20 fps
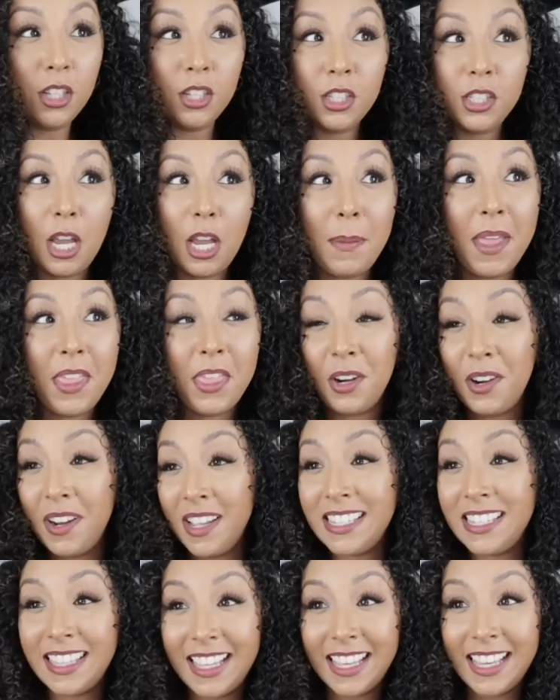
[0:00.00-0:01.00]
So I mean, there
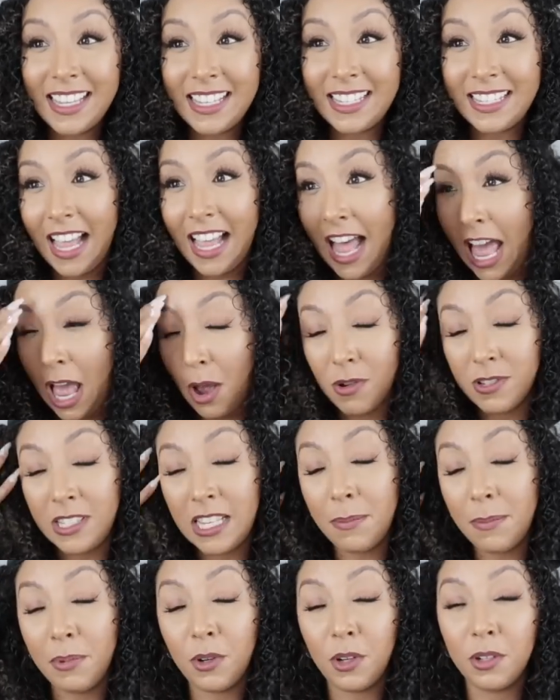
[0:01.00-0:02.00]
is this. I was
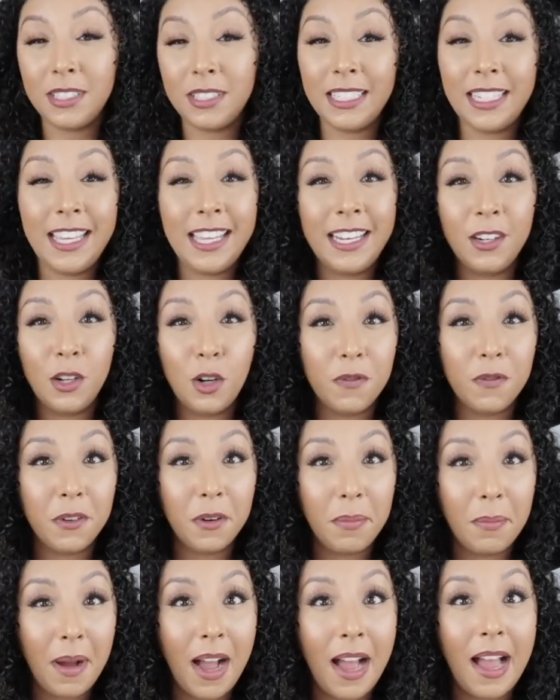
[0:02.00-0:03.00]
able to get it
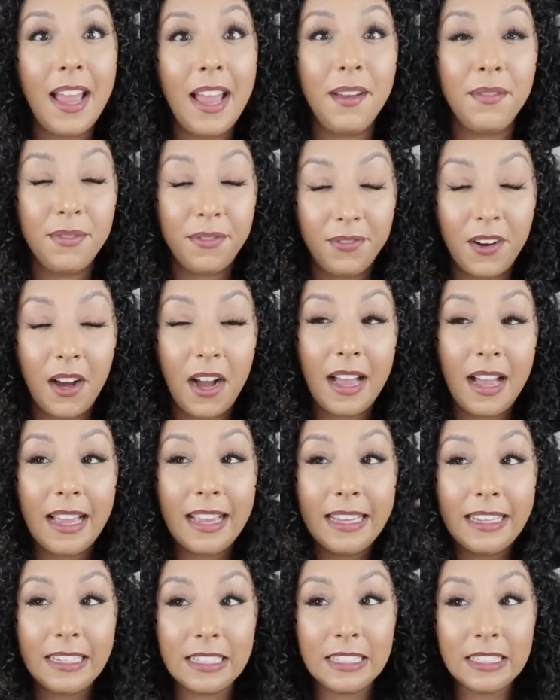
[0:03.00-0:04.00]
over my
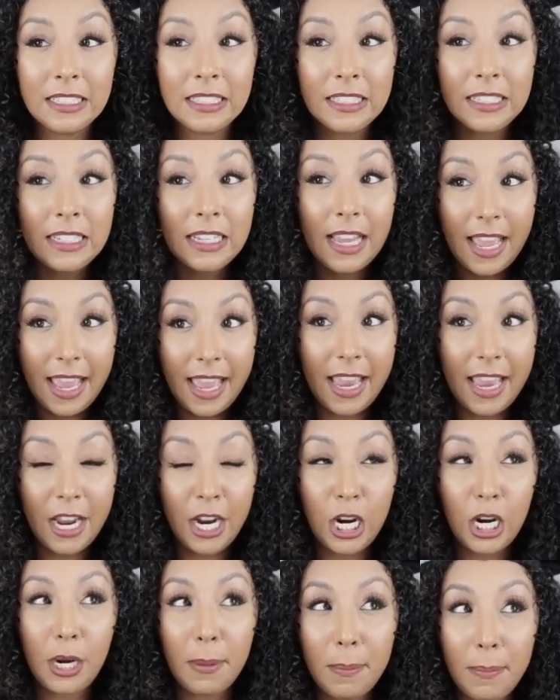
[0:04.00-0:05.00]
fine
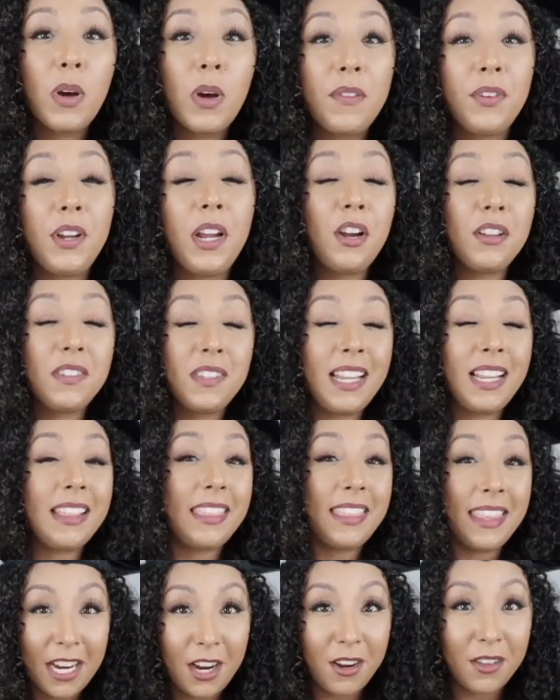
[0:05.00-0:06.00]
hair, but if your hair is any
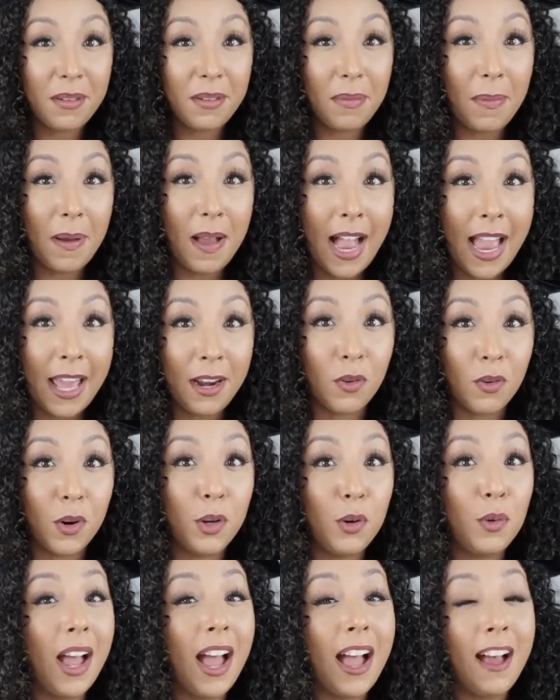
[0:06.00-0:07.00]
thicker than mine or
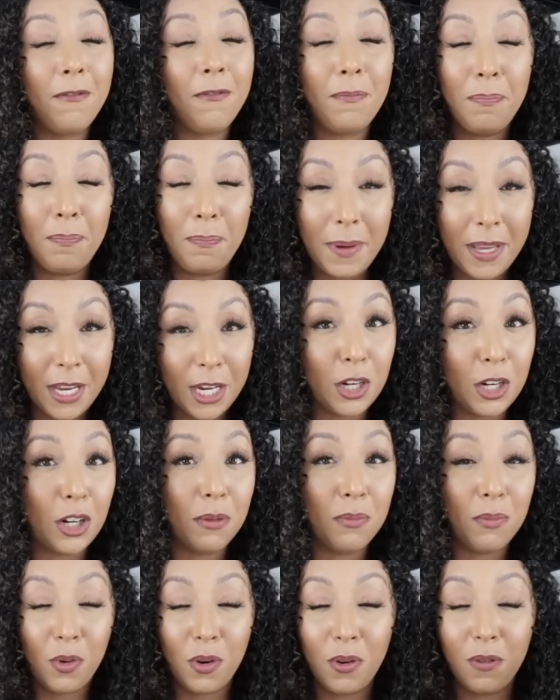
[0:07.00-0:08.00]
you have
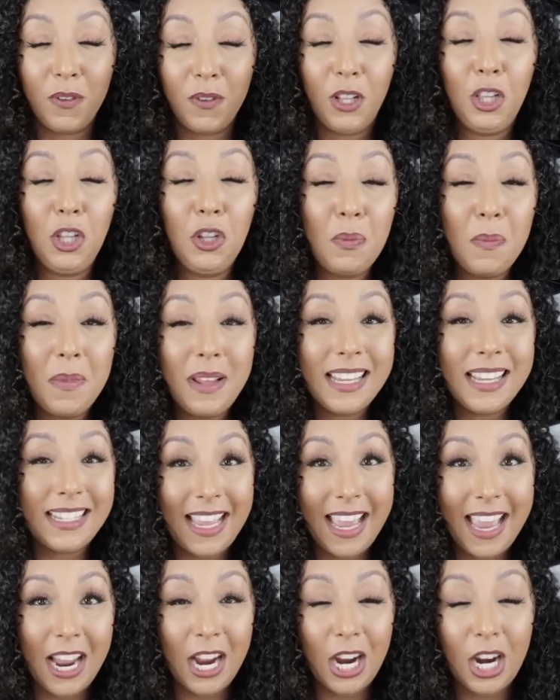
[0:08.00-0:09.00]
bigger, more voluminous
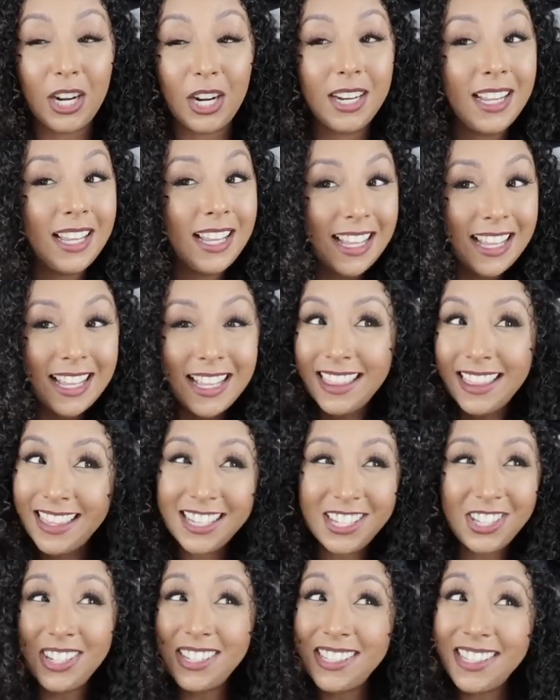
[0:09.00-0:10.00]
hair,
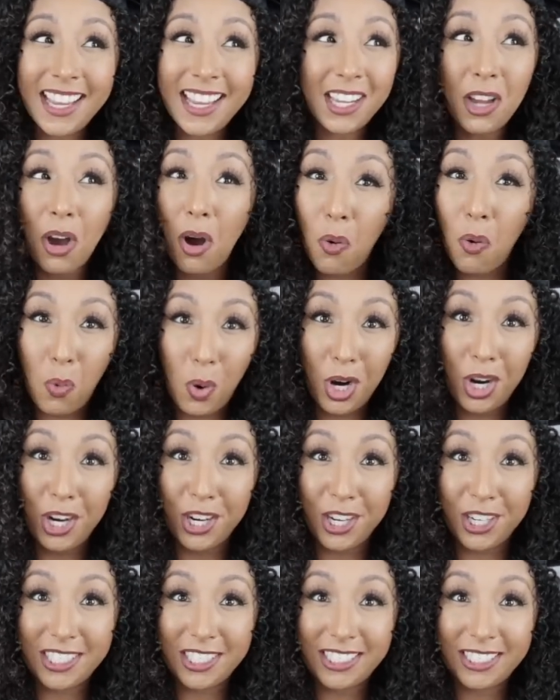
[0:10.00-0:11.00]
this just ain't gonna
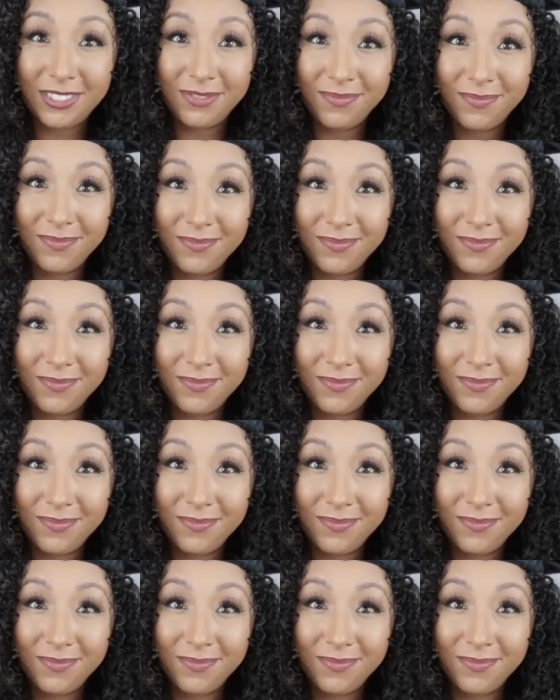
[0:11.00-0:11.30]
work.